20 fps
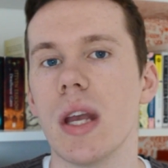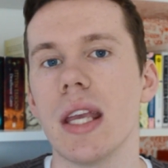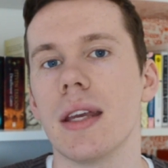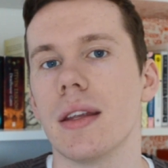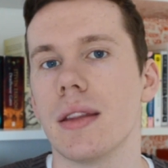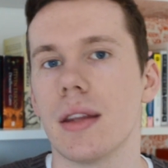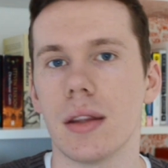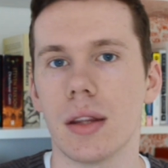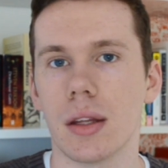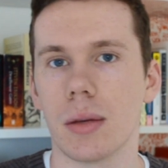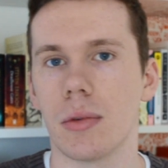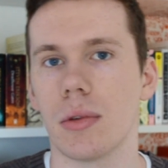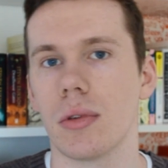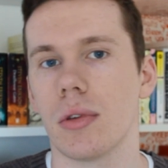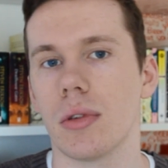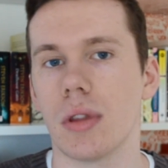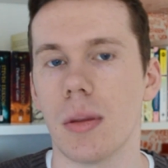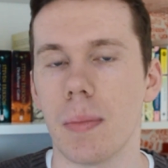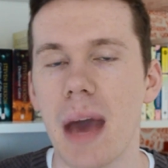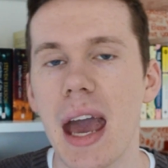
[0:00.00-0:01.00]
is weaker
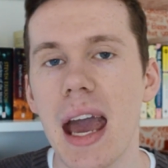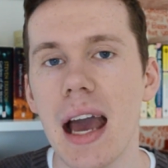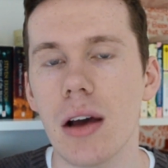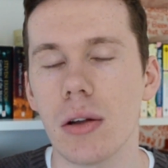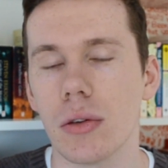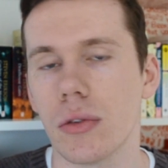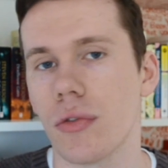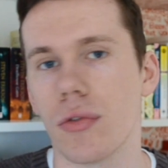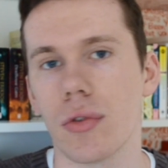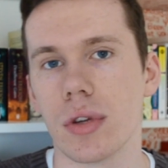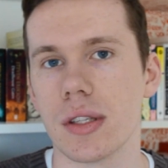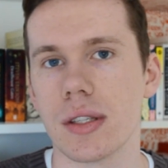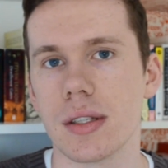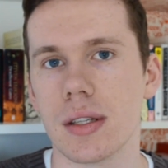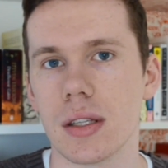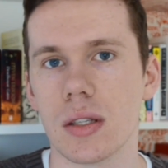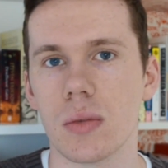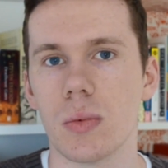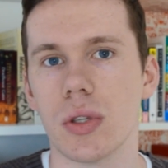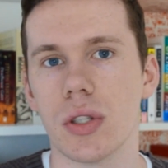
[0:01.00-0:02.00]
than the pound,
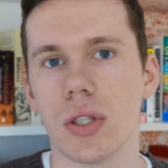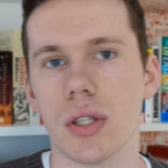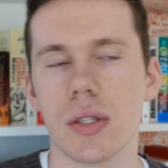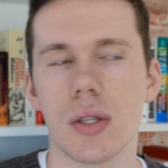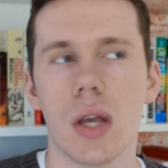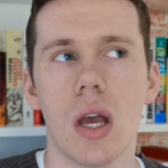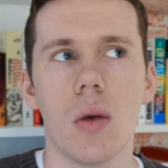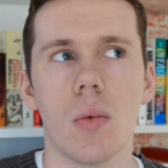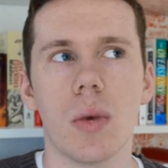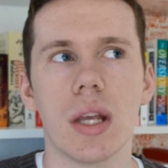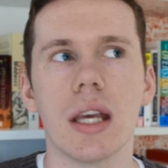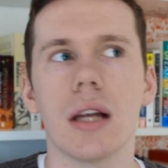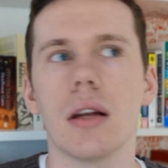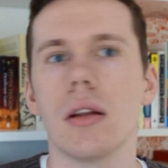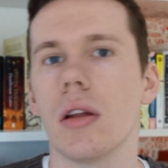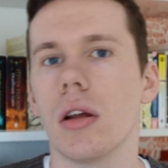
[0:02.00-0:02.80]
for instance, which is,